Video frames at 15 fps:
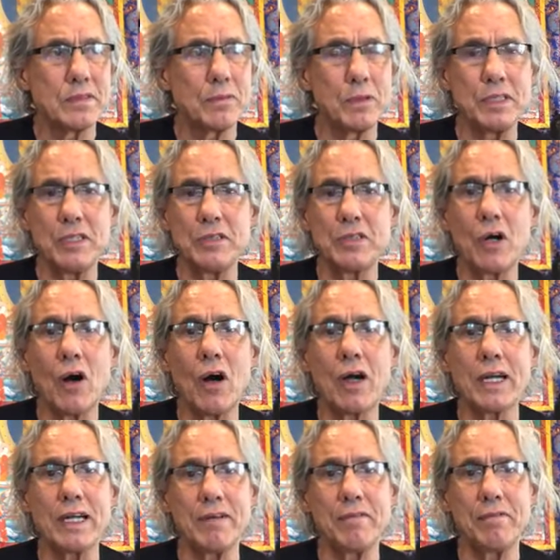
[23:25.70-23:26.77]
When you
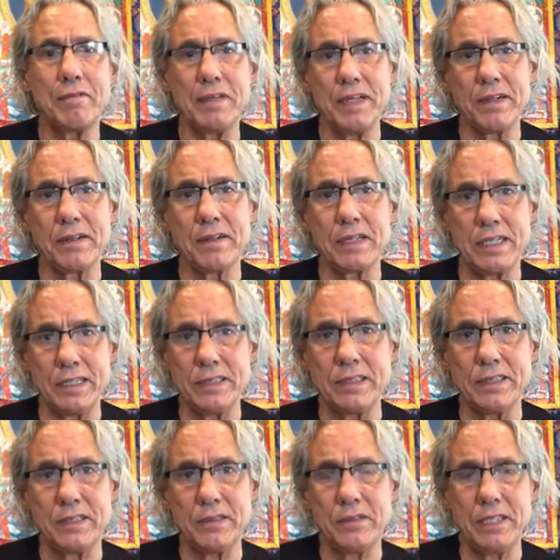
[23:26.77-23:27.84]
talk and feel
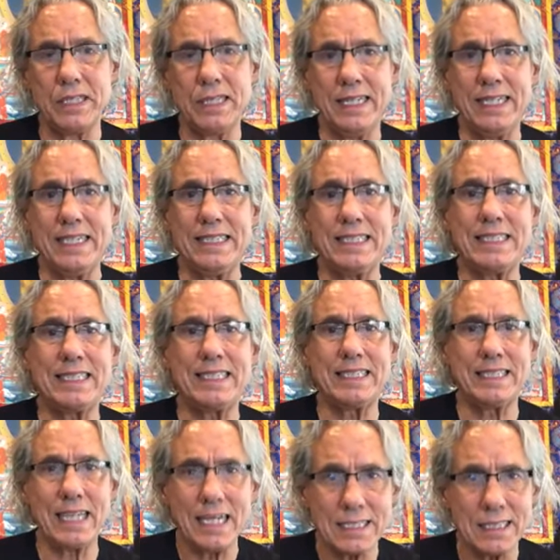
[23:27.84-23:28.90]
into the
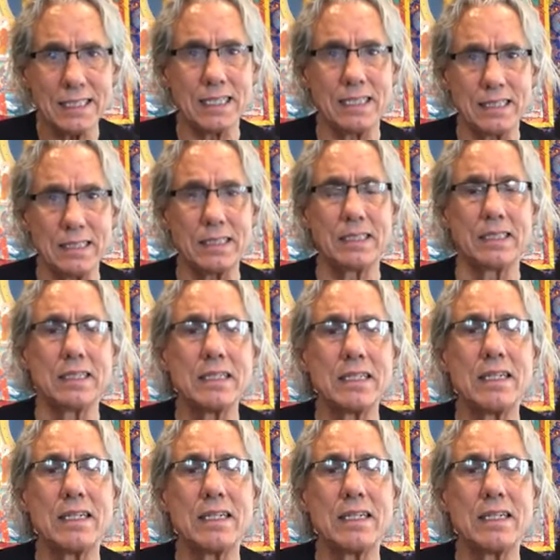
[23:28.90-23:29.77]
incessant